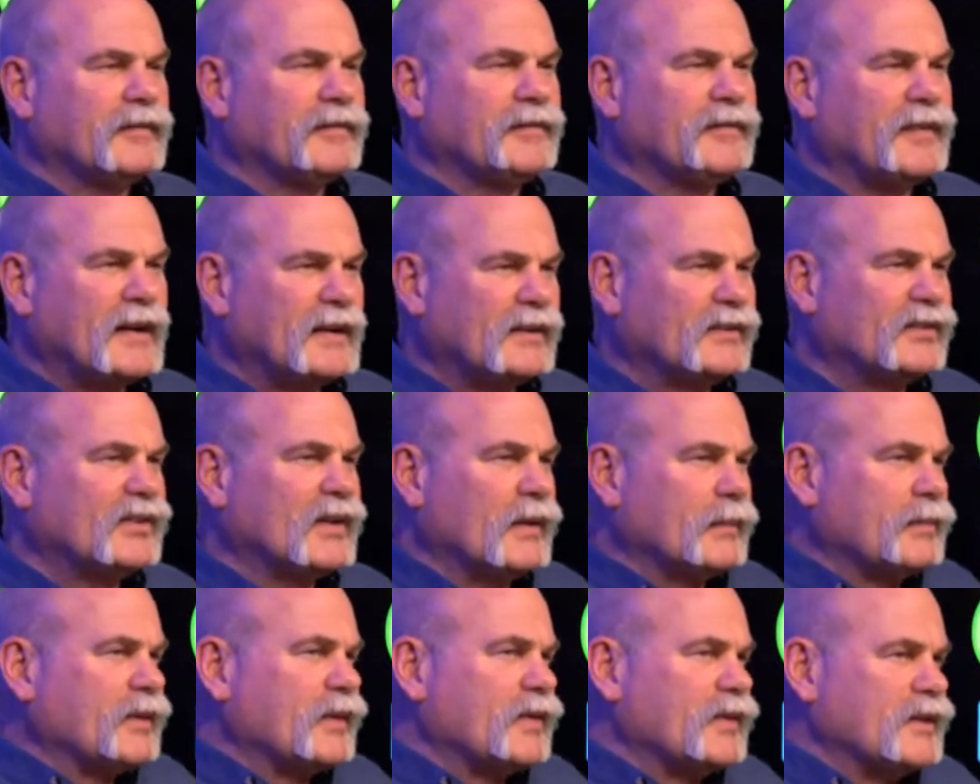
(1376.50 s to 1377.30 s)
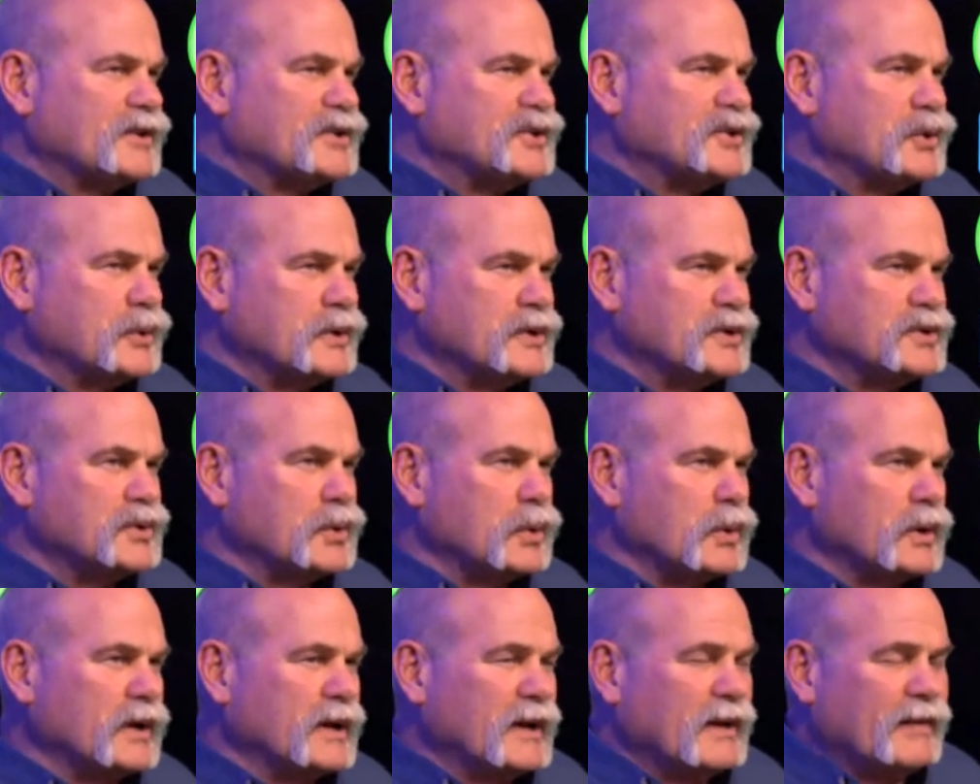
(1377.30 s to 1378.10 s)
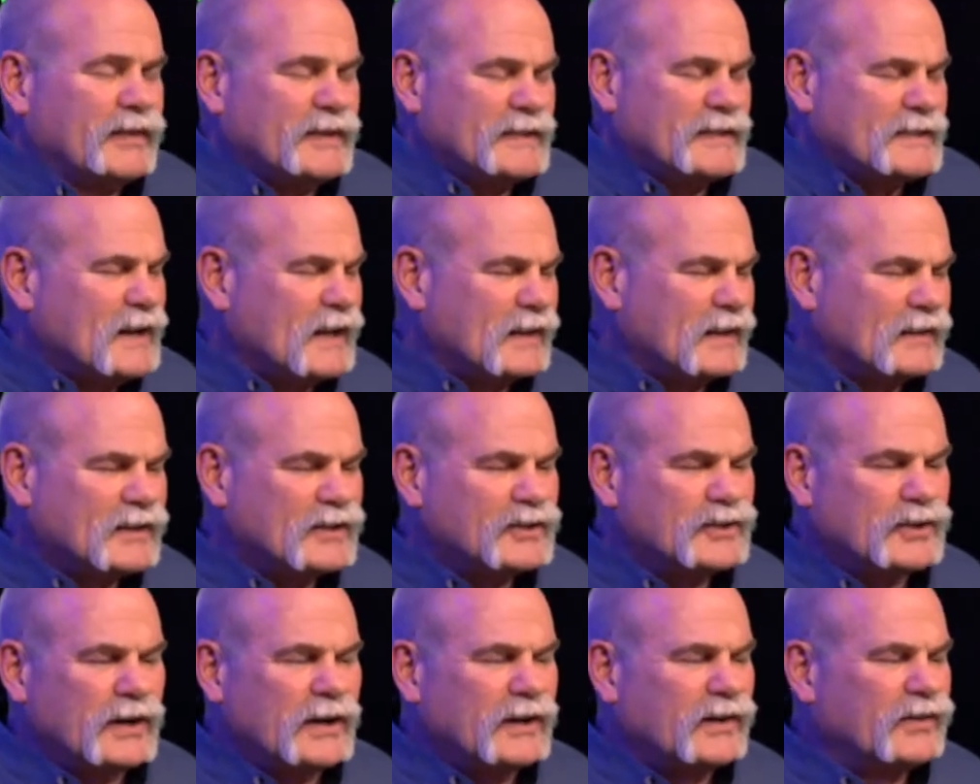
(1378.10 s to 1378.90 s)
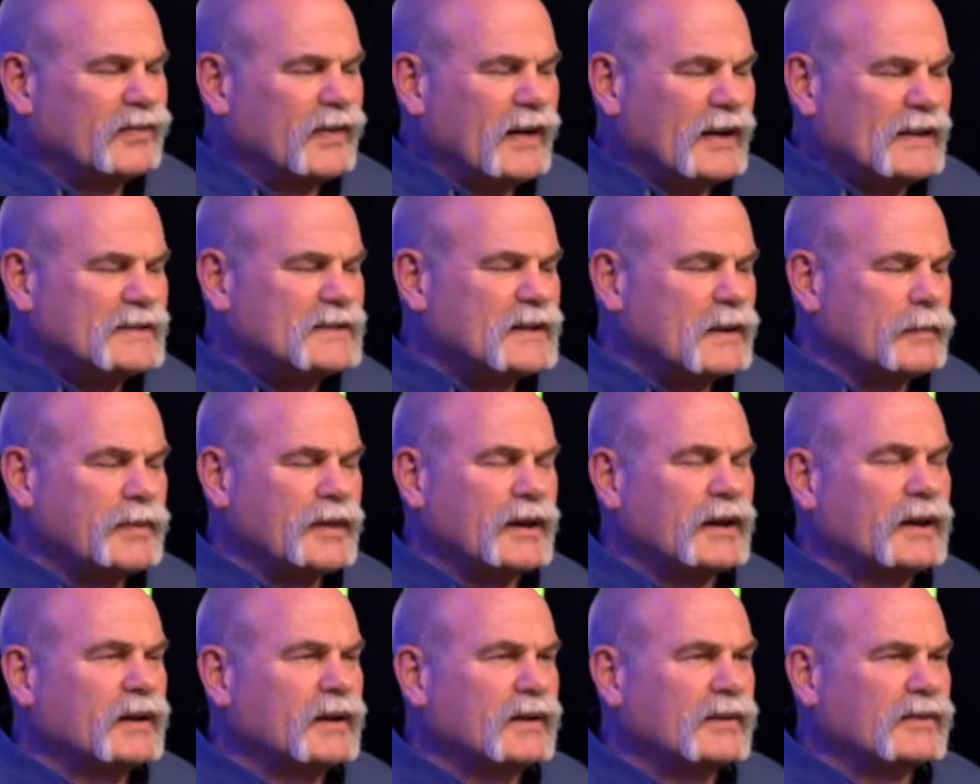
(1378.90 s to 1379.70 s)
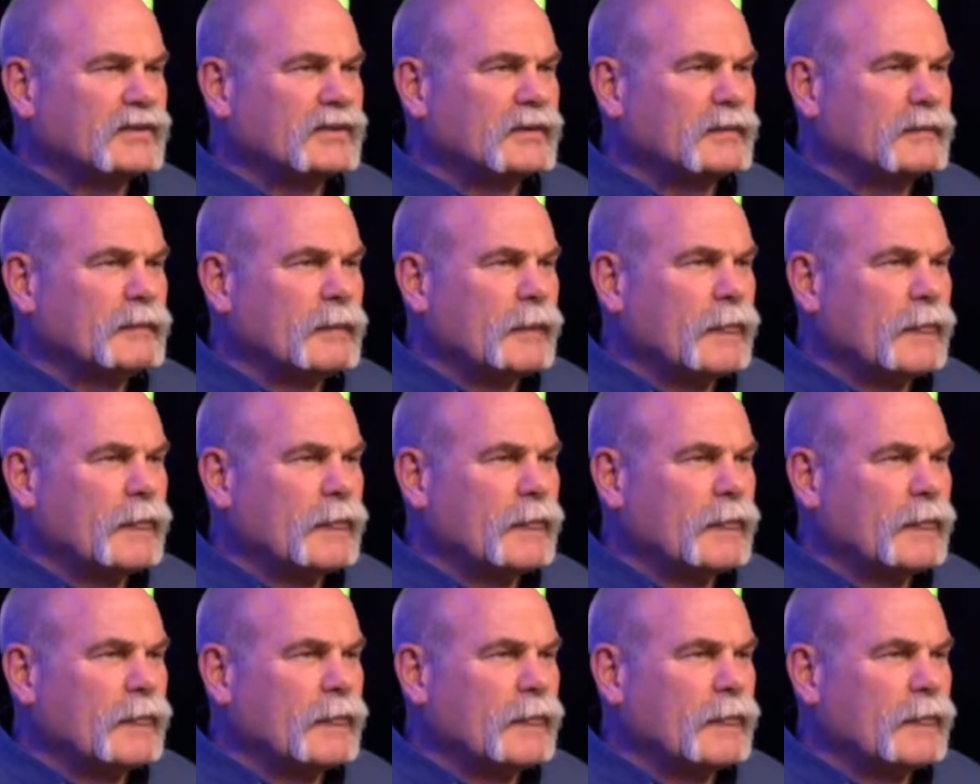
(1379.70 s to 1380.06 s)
find something that you enjoy. If it's not the trades, find something else.